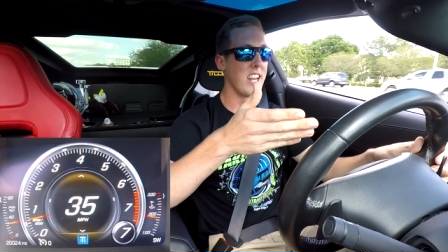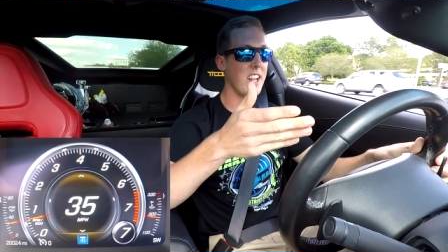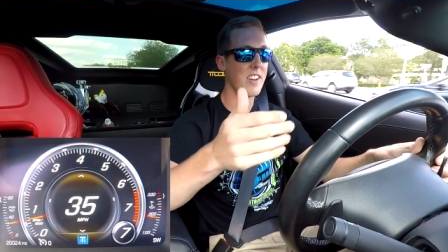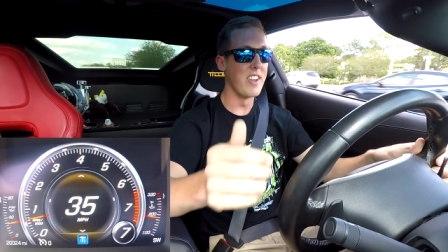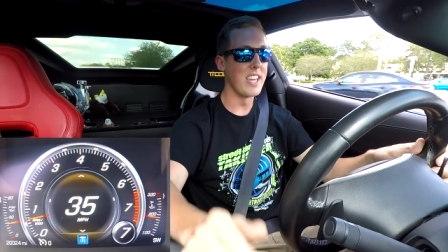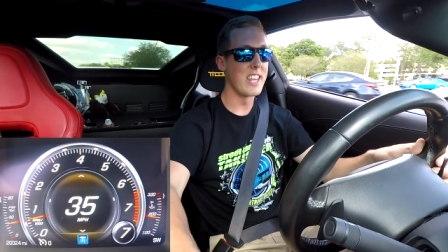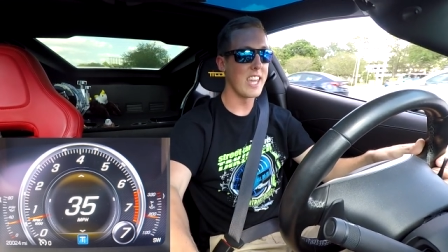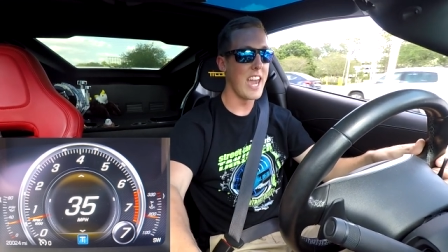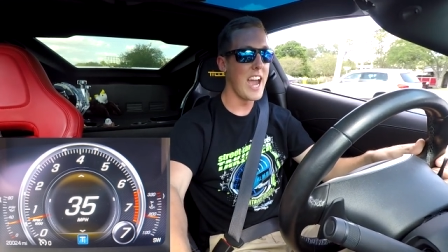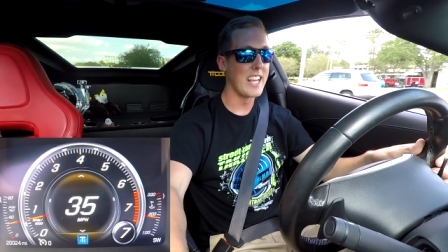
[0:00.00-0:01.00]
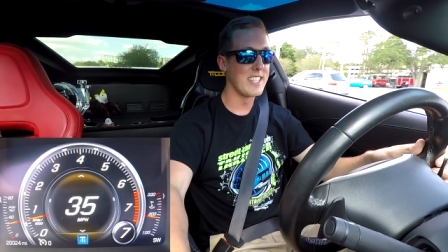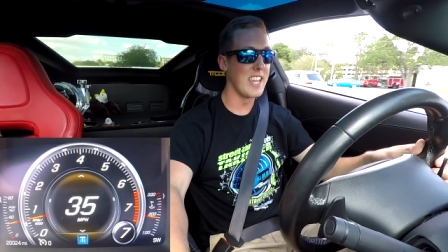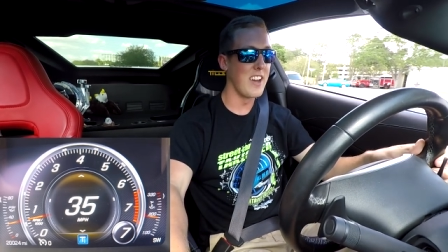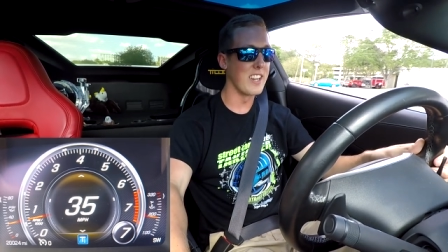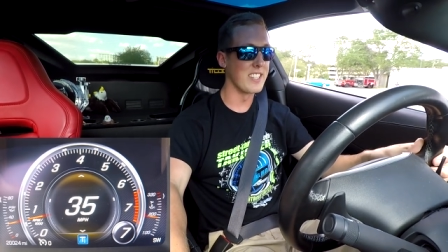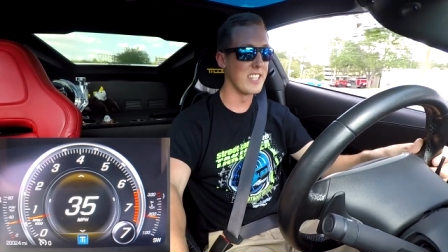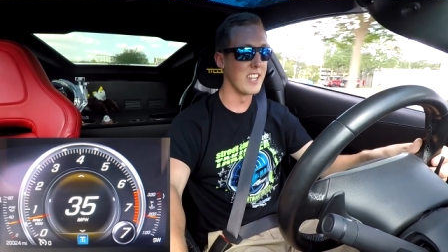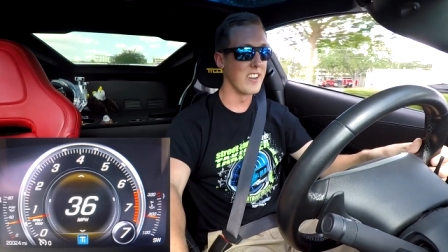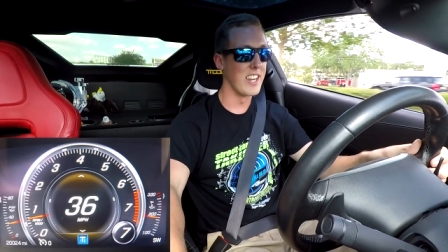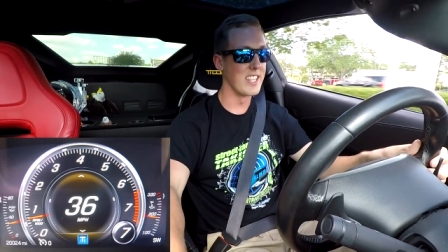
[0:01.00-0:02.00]
then here, let me hit the gas, see how it
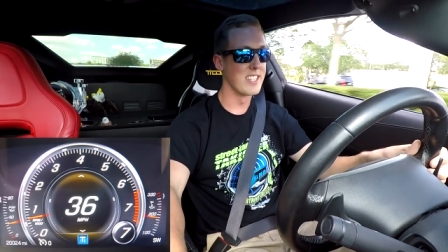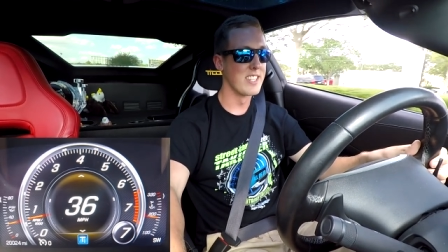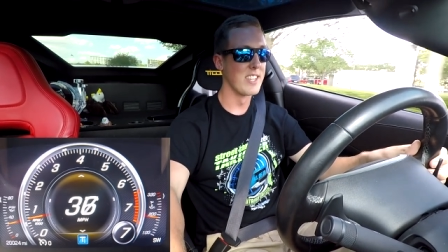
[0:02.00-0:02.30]
accelerates.